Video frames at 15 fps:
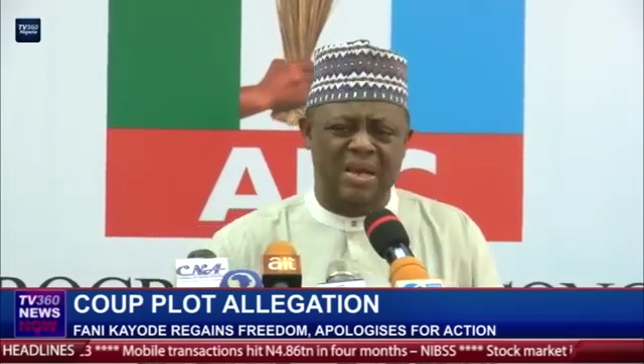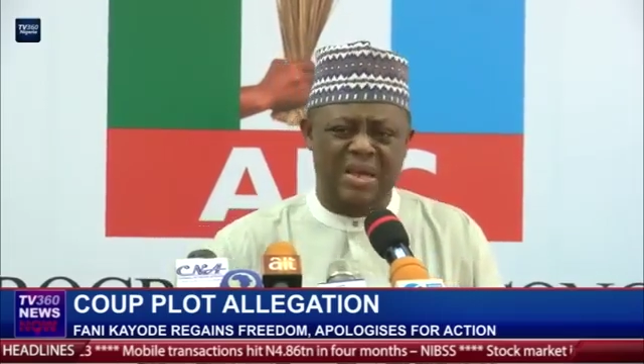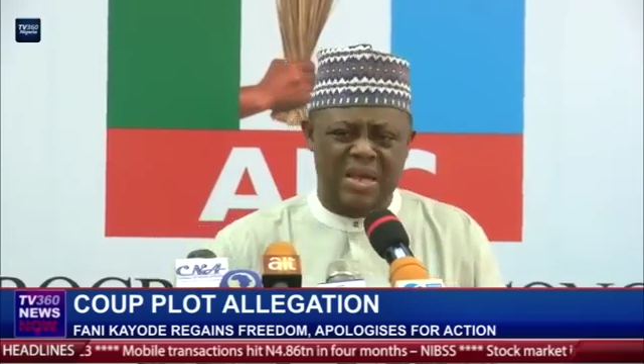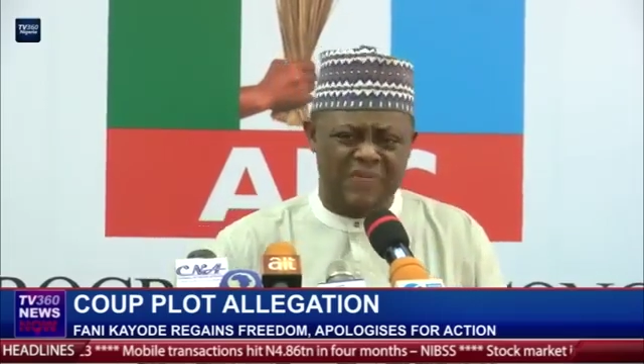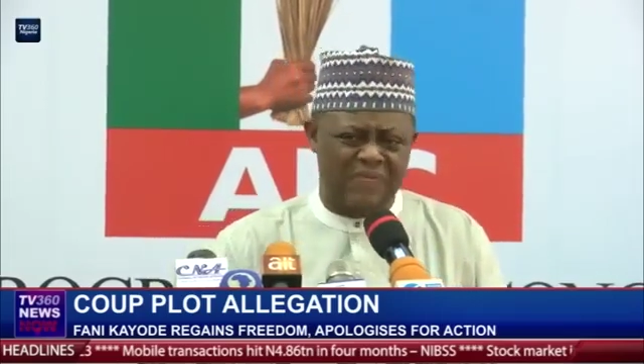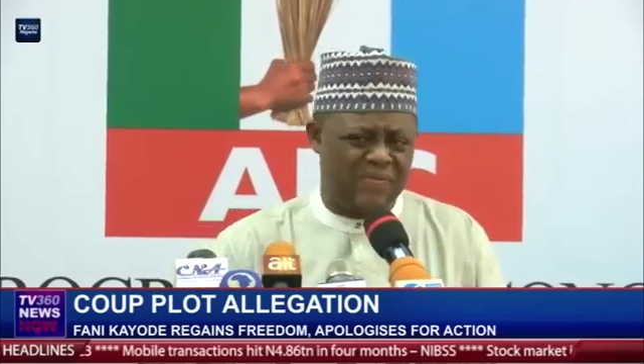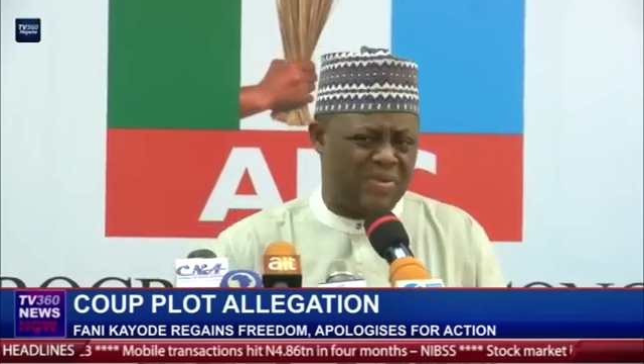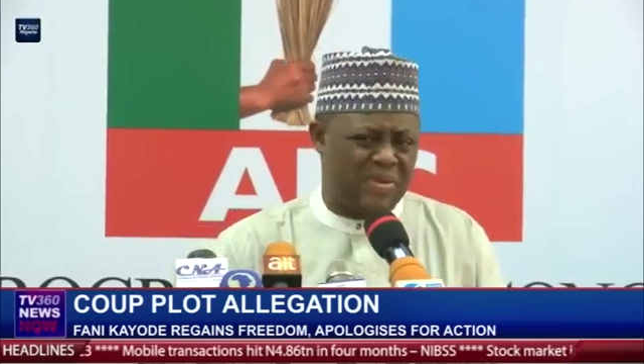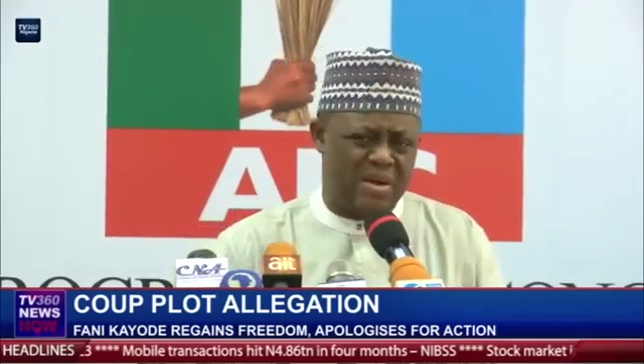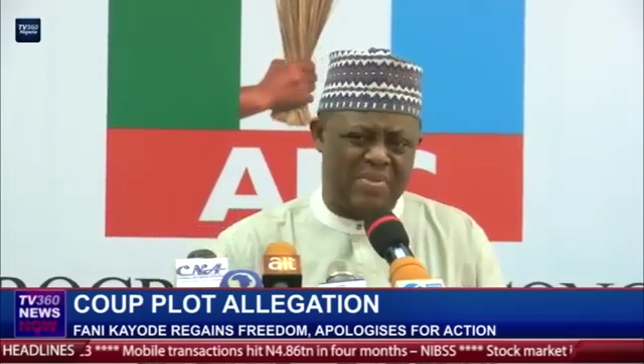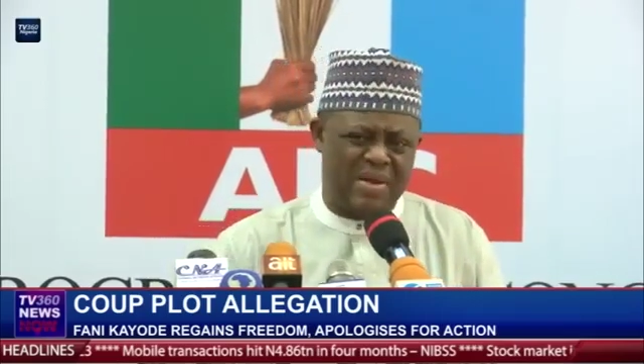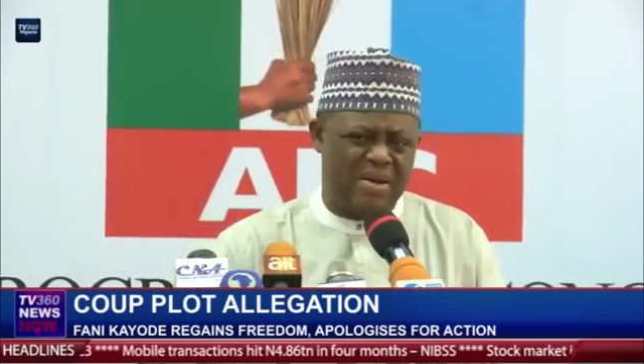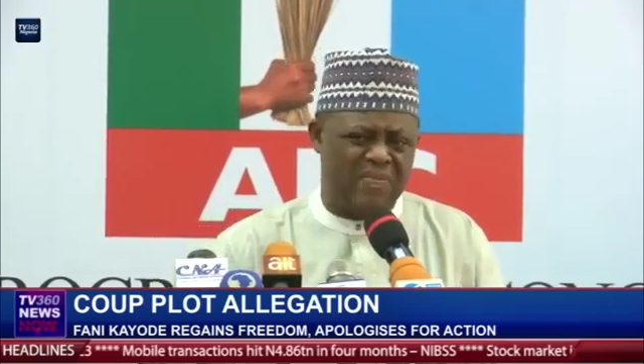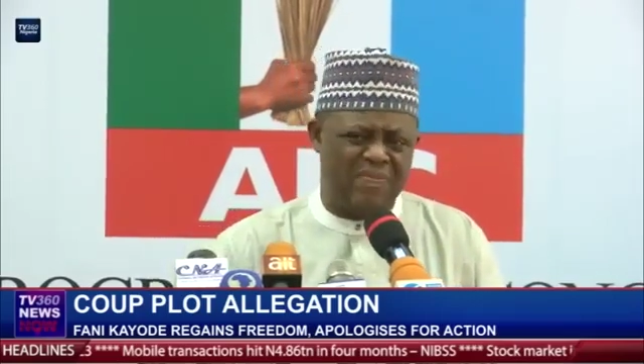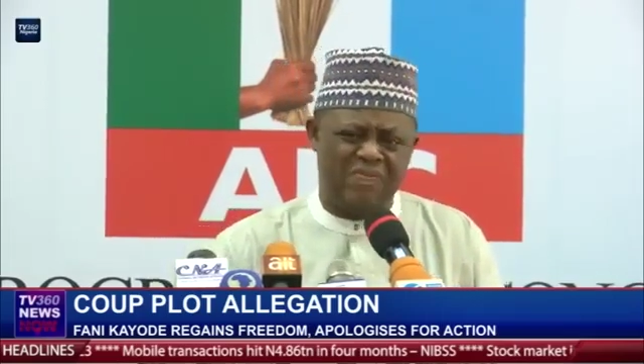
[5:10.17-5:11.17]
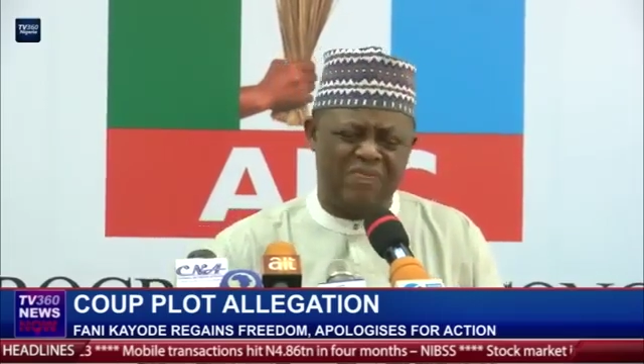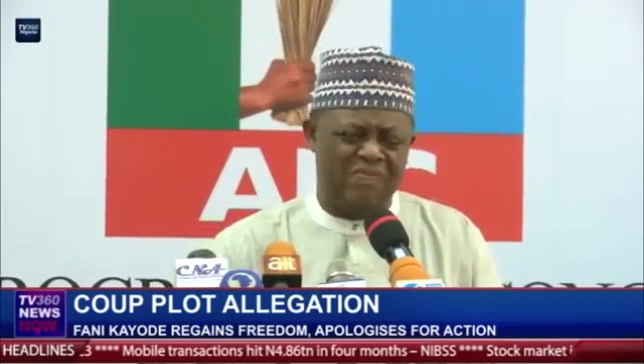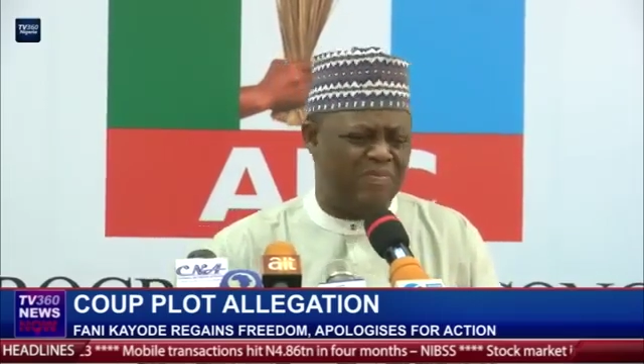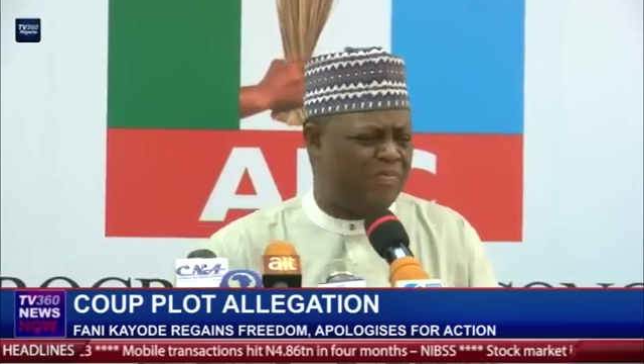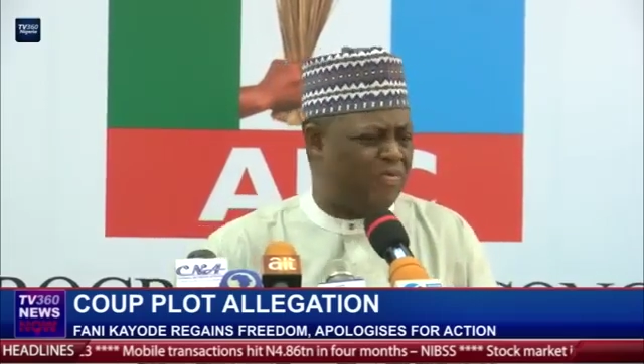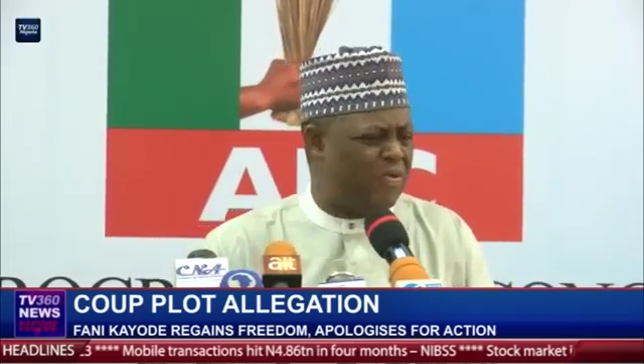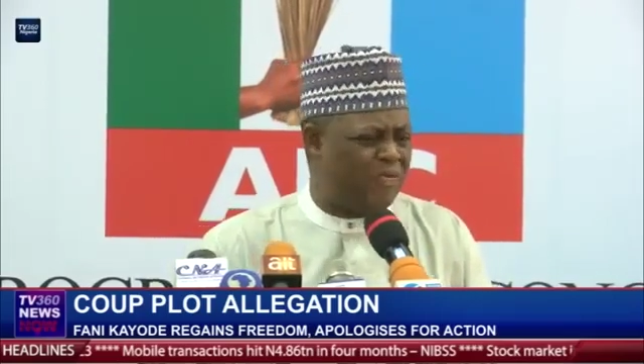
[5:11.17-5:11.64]
We left at about
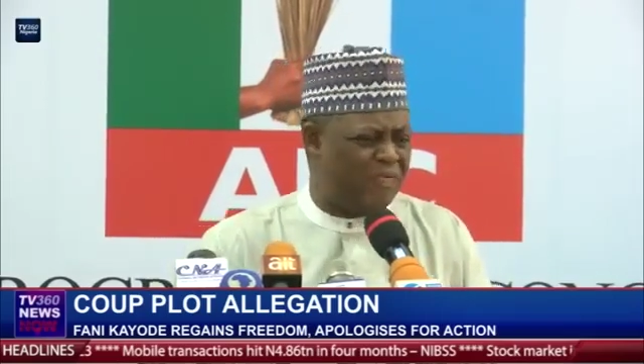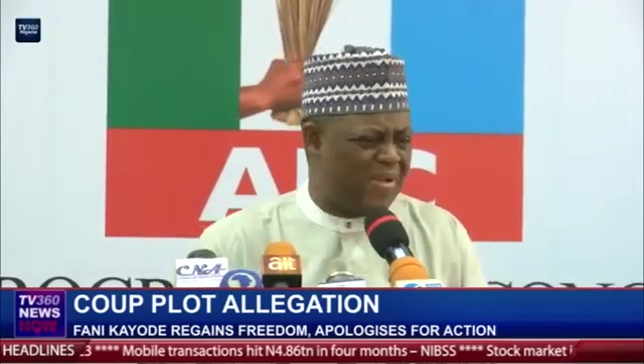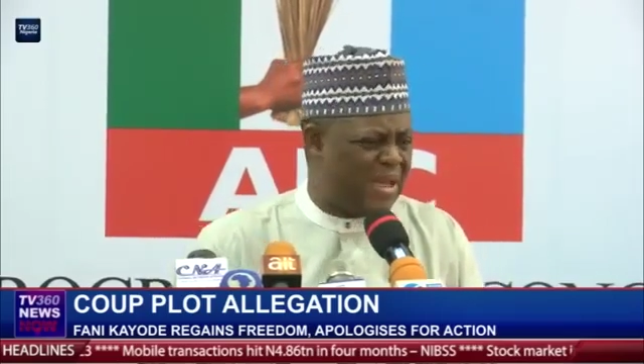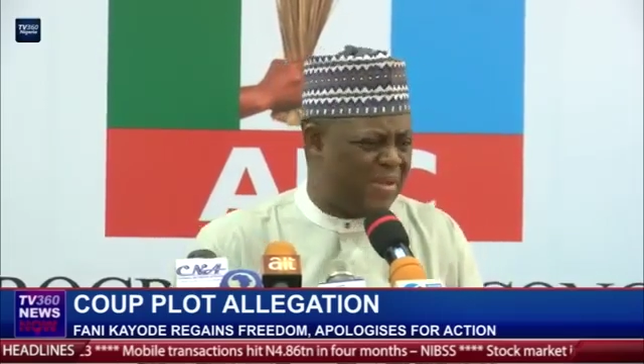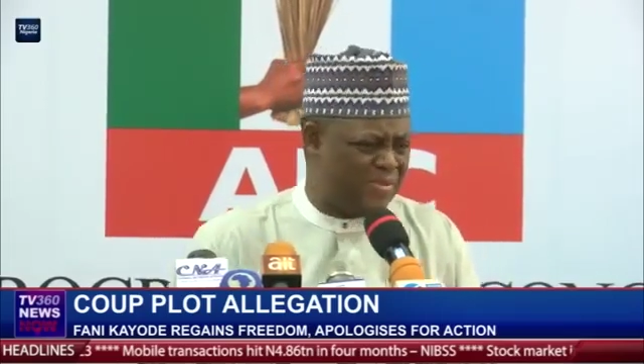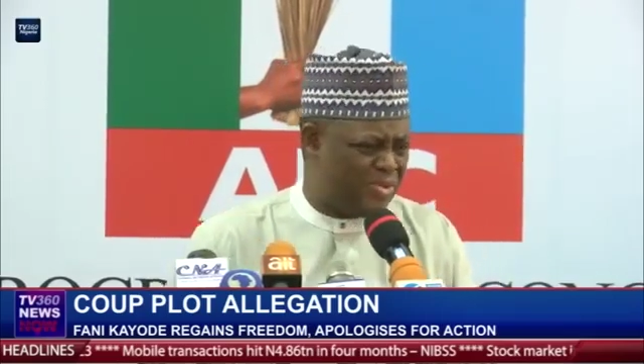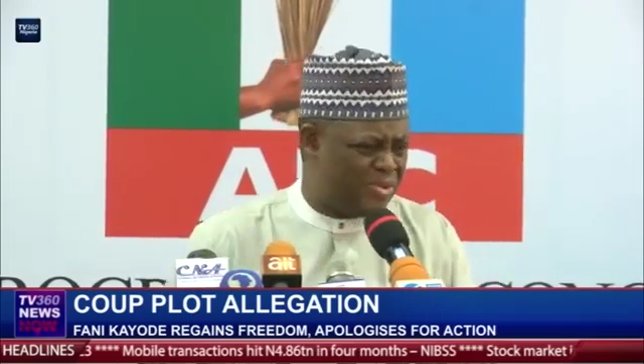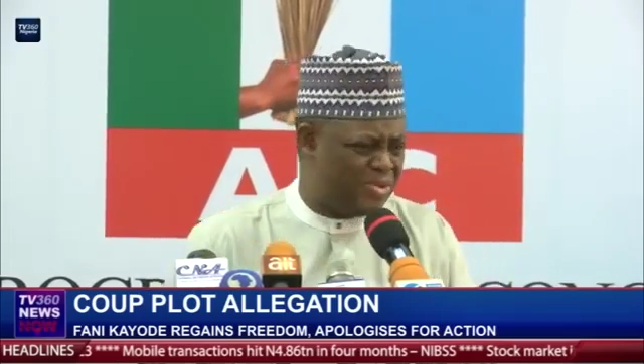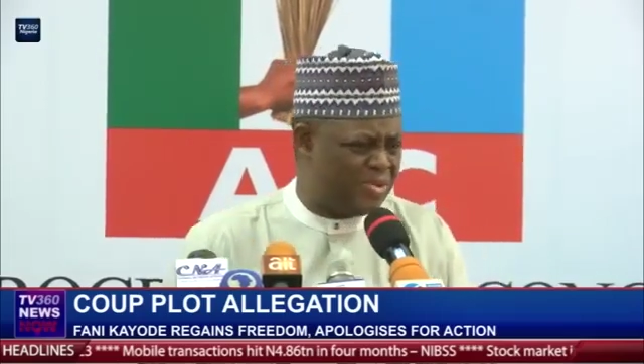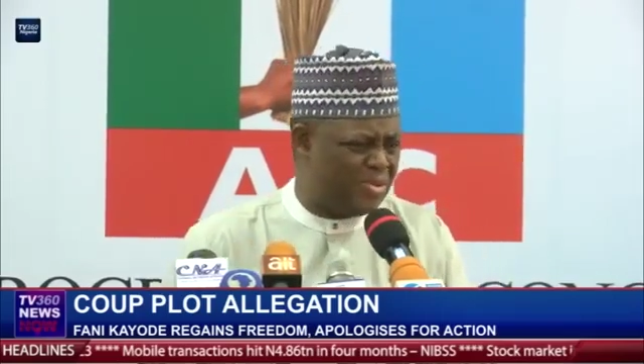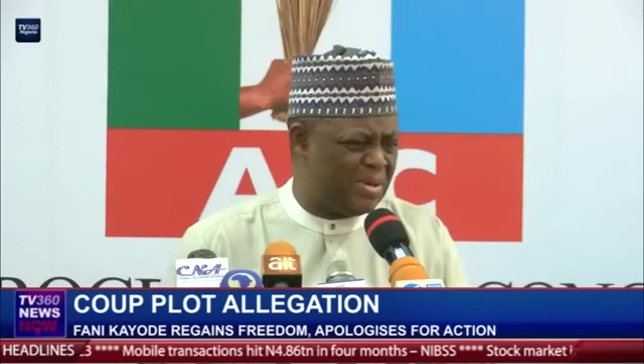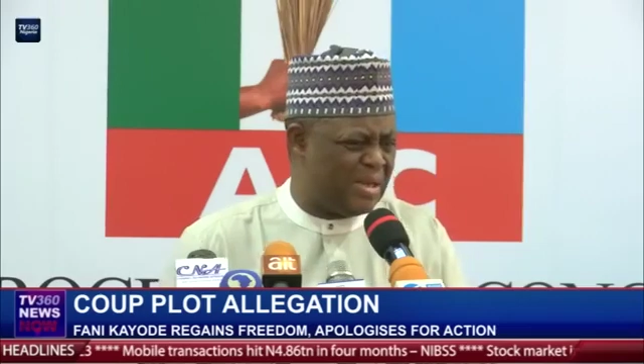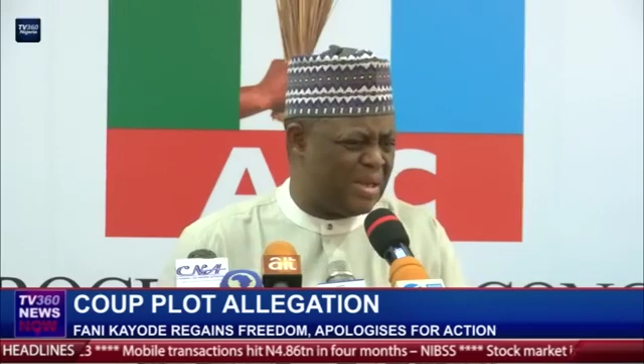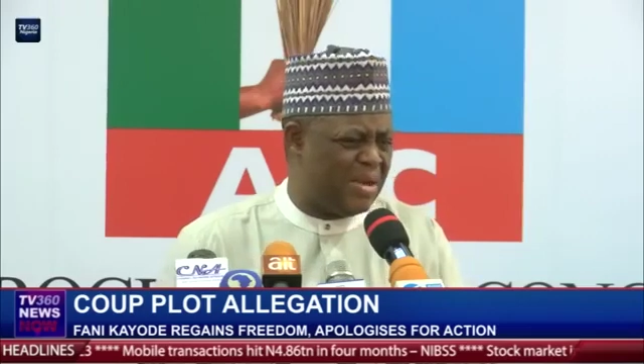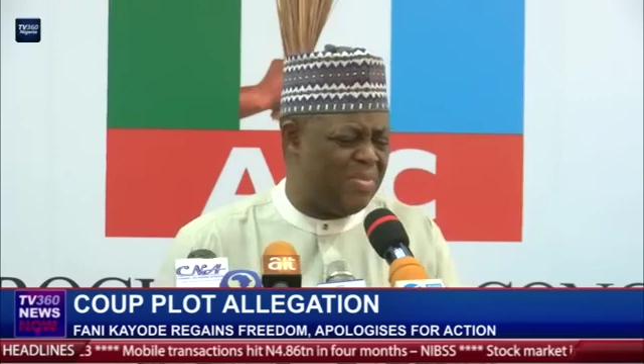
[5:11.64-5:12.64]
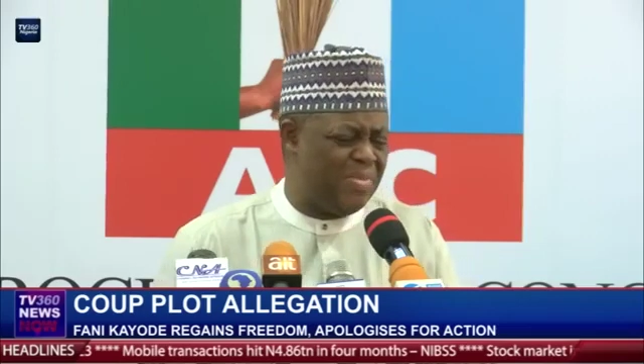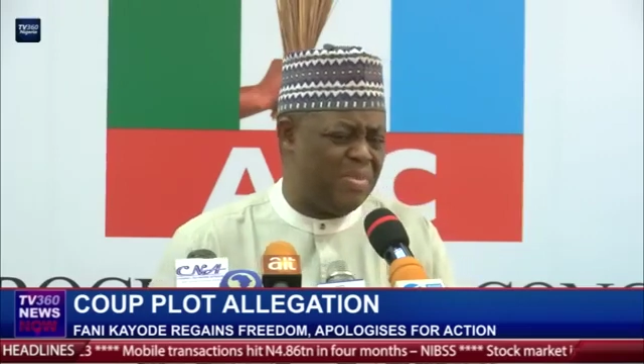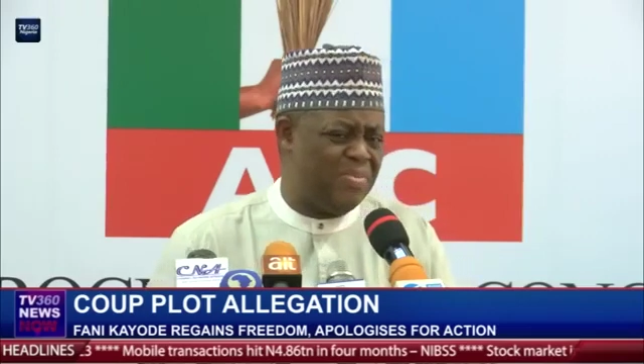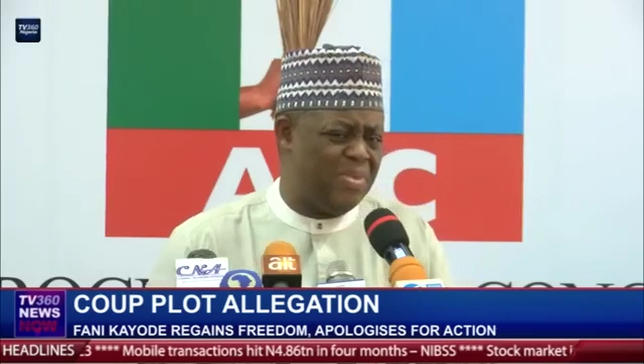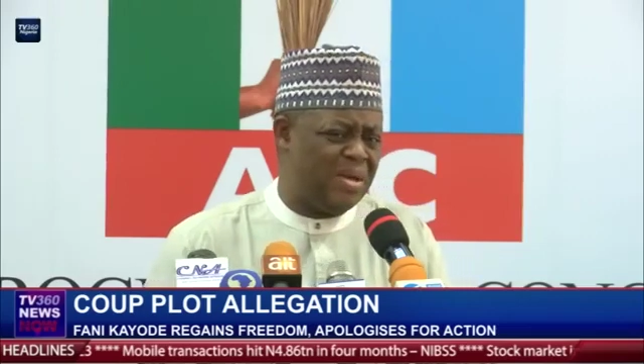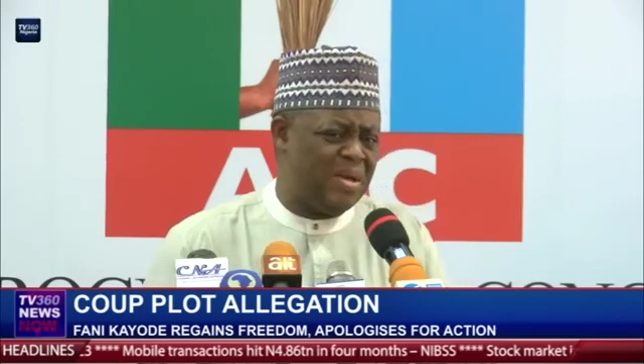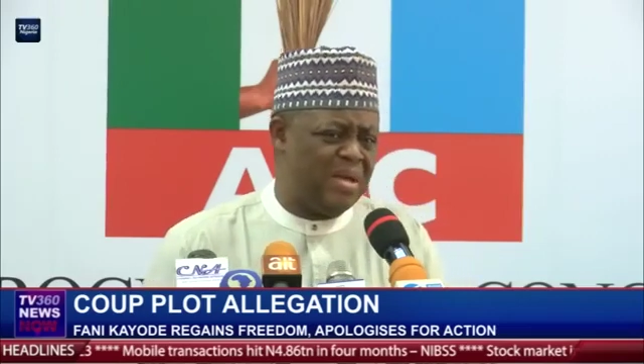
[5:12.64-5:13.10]
4 or 5 or so, I can't
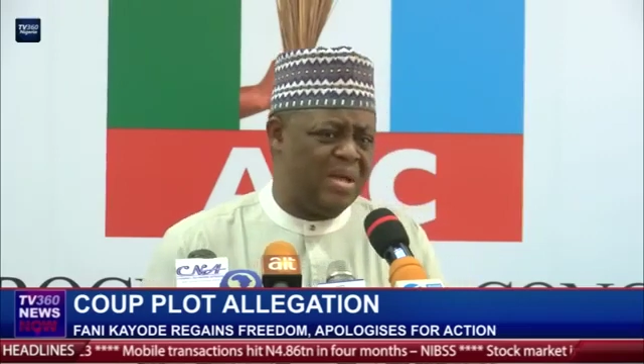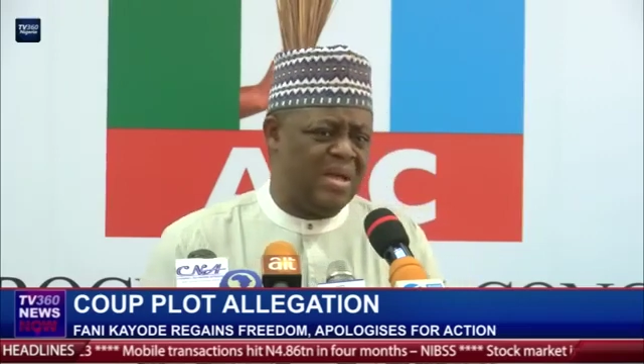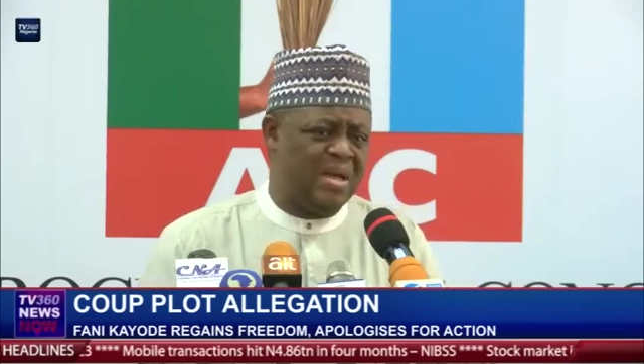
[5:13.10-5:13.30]
remember.